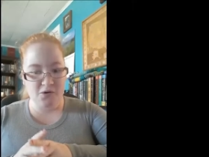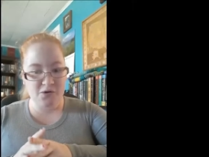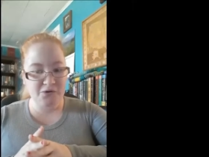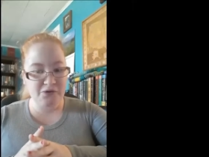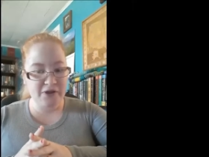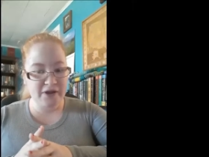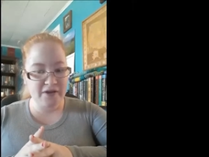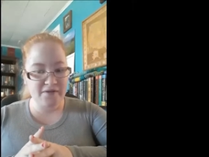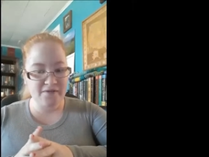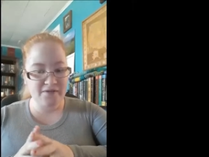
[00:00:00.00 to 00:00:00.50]
who
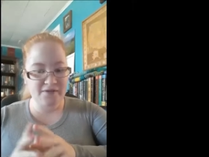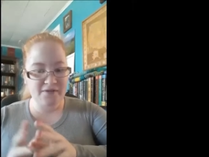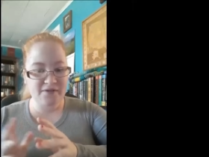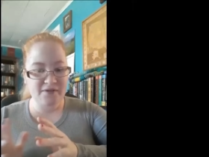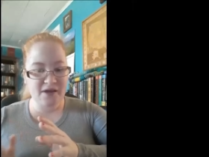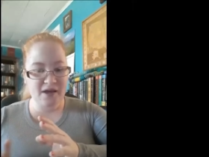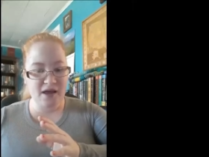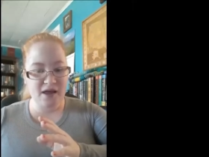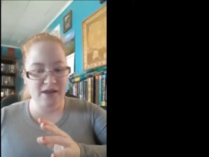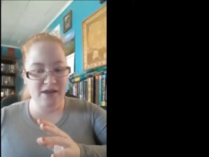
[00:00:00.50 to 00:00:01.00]

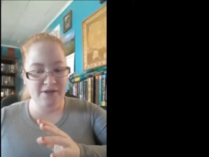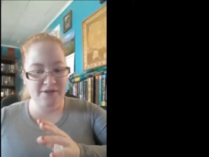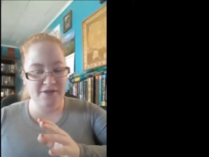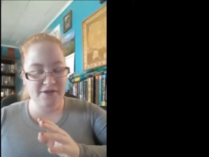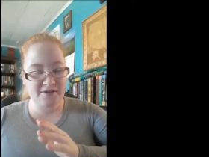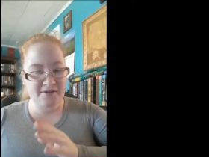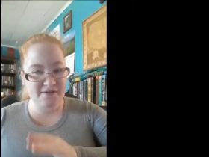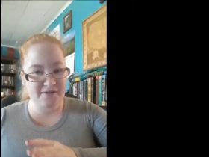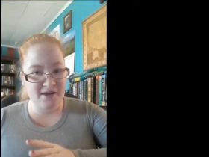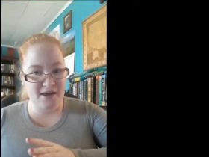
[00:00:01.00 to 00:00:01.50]
lives in
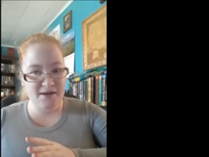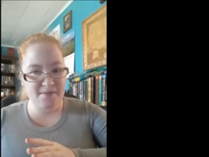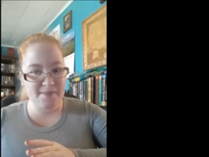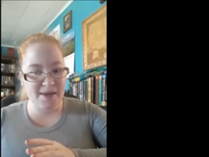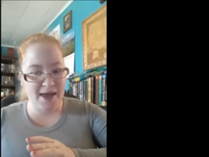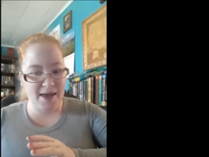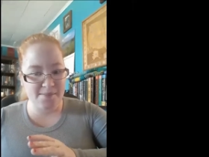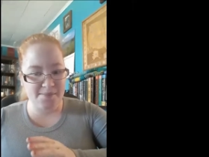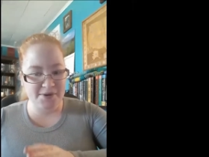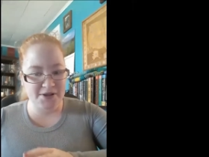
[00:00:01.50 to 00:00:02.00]
the same
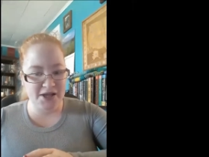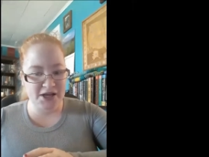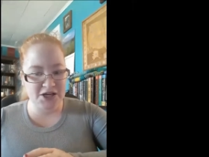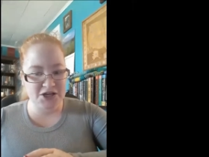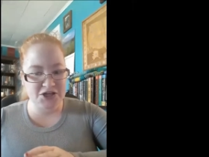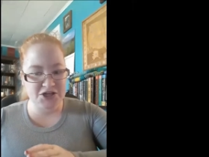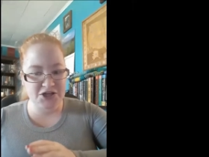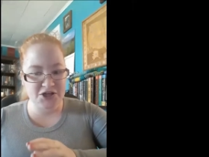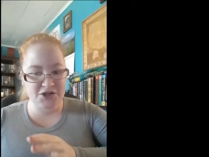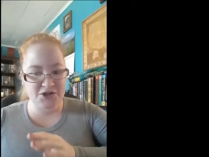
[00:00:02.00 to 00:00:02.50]

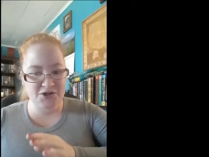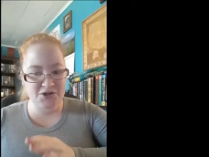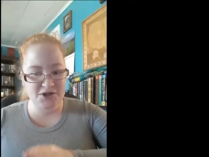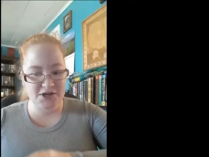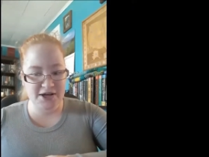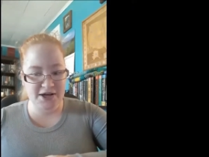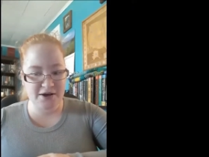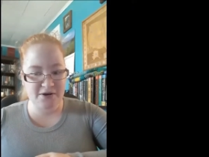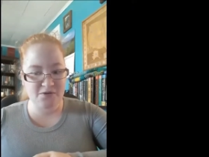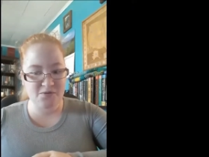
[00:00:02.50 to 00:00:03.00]
Appalachian
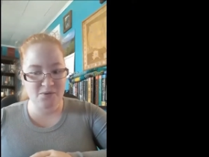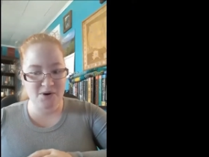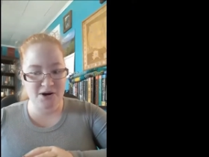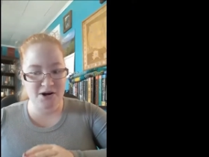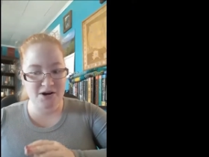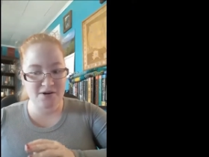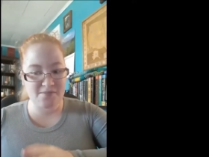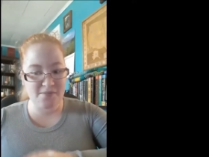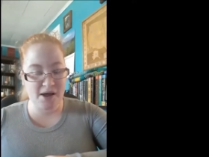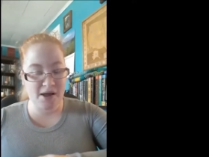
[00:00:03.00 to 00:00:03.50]
town where
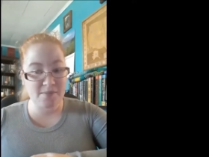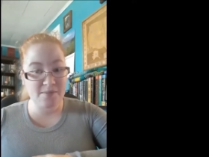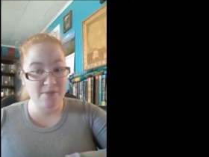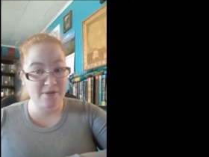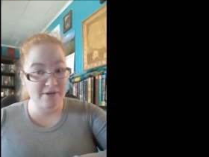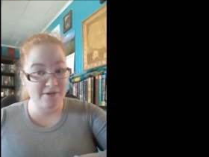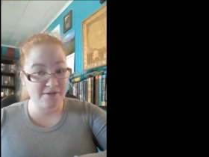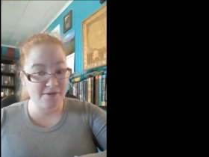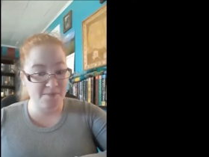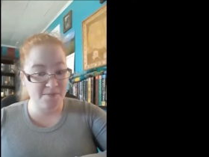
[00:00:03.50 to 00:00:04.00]
her mom
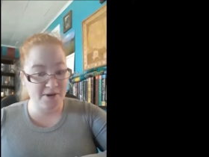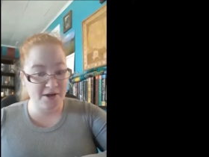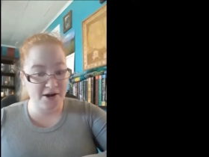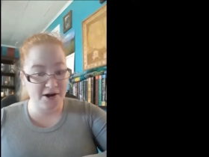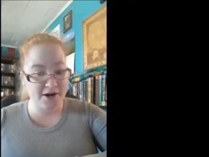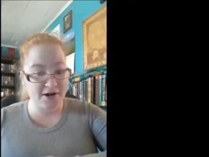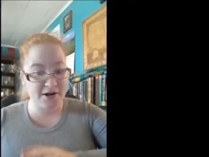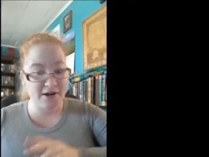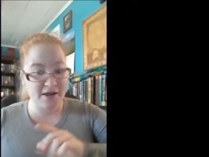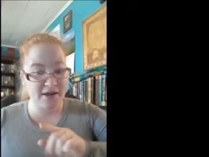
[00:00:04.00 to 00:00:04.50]
disappeared